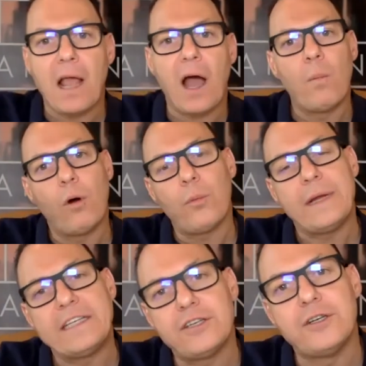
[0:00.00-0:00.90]
And what we
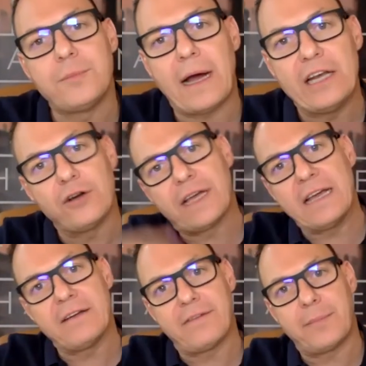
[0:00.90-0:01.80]
do by
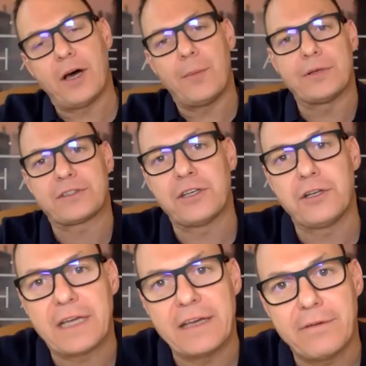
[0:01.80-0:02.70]
looking for purpose and
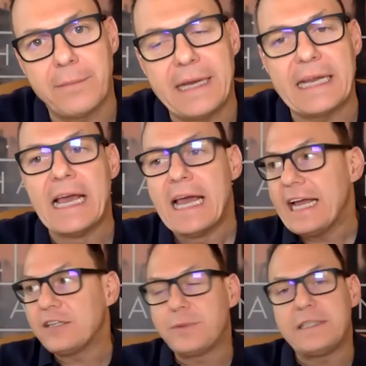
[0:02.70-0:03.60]
looking for meaning
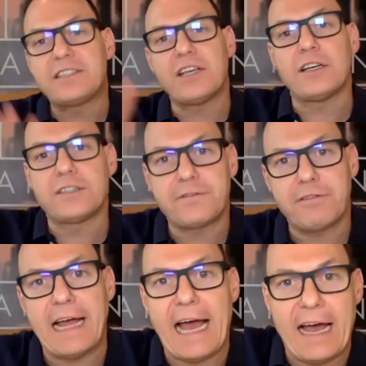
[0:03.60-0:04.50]
is we search for
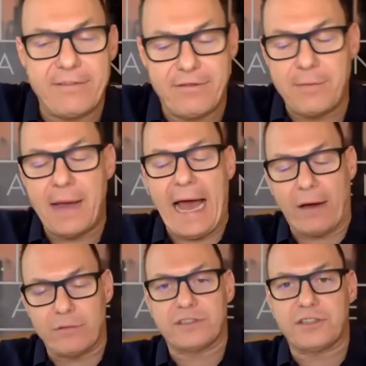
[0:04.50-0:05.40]
it from
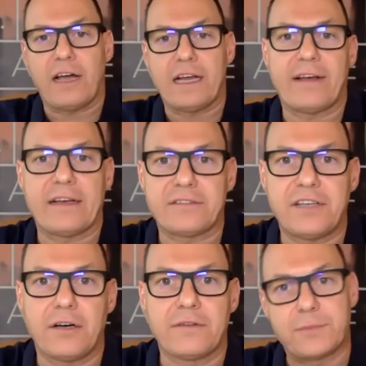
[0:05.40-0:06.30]
outside of
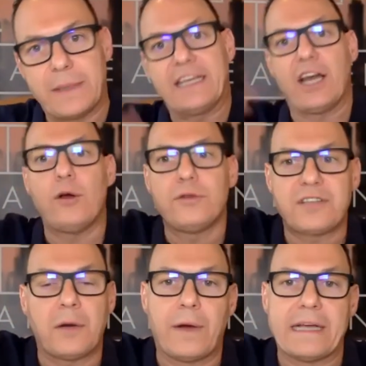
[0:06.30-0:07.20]
ourselves. We go
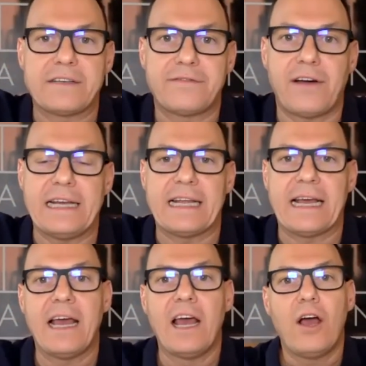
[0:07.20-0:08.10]
somewhere to find
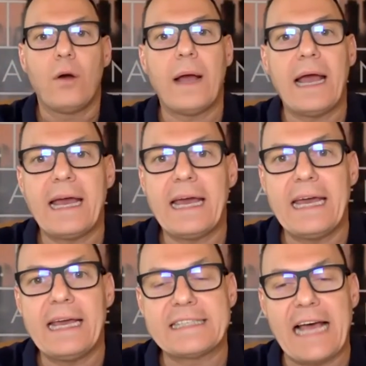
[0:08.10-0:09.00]
it where
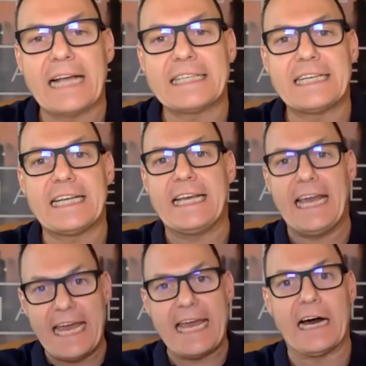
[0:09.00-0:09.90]
it's actually
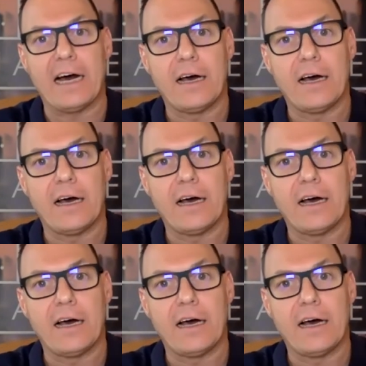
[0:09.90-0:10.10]
here.